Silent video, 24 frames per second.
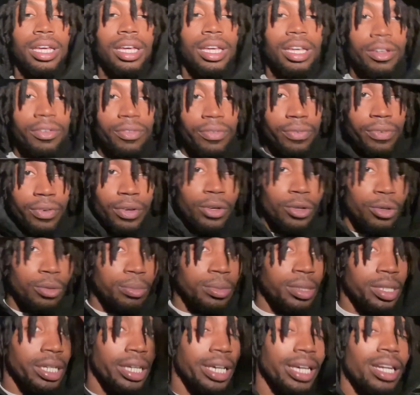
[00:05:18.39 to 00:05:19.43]
Feel
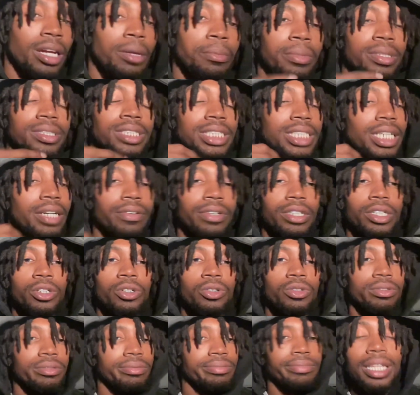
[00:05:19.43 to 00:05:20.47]
me? And the
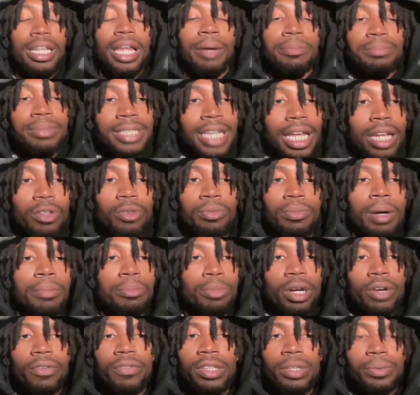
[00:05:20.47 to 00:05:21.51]
material, I'm telling you, my
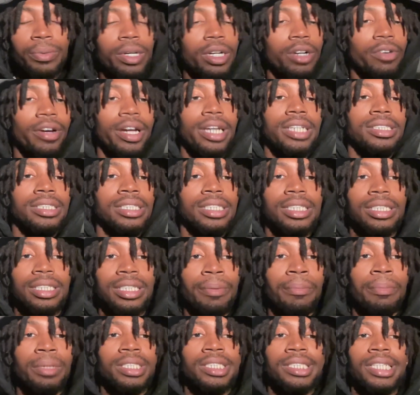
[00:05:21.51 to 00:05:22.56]
boy really went crazy. The
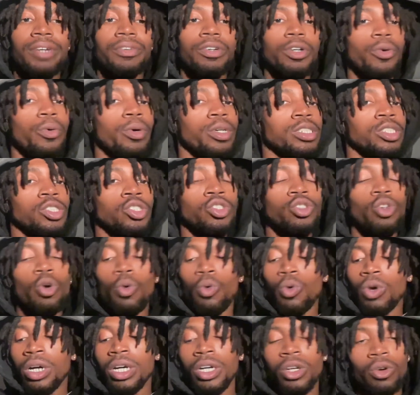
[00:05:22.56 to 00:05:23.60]
material is so
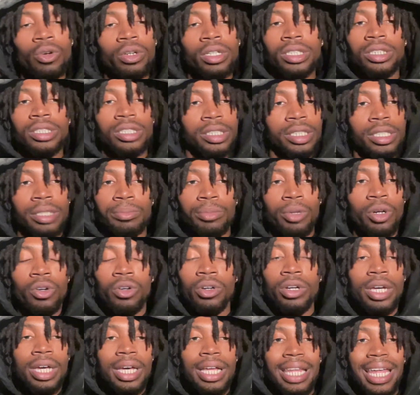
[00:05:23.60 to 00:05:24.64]
good on this shit, bro.
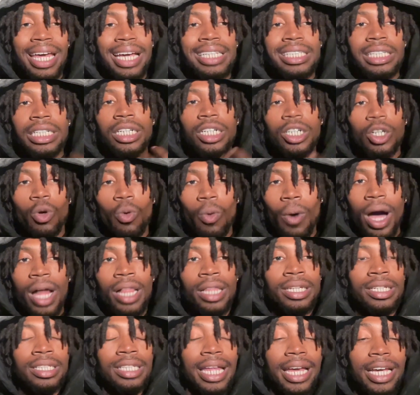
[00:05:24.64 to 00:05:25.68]
Like, good
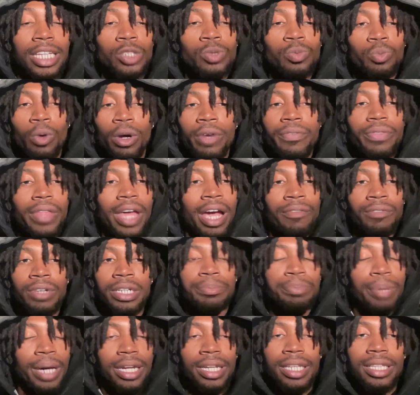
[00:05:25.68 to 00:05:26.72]
quality. Like, it's worth every
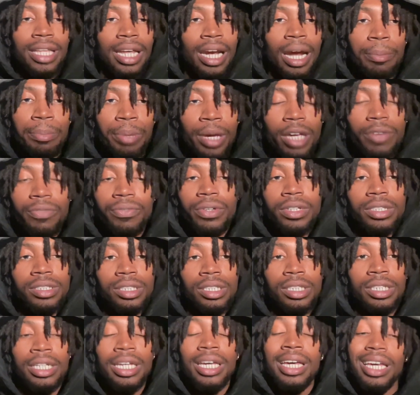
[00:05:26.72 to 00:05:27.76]
penny that I paid for this
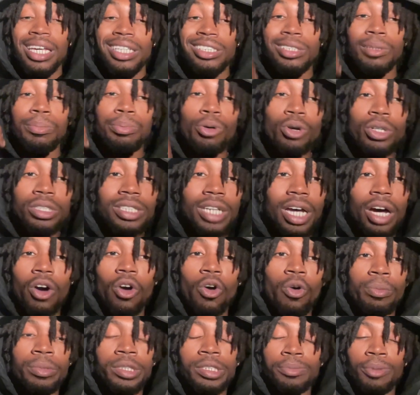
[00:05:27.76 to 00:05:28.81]
hoodie. Support y'all
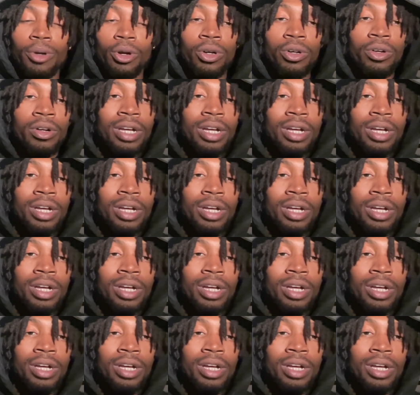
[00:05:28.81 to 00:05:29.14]
homies, bro.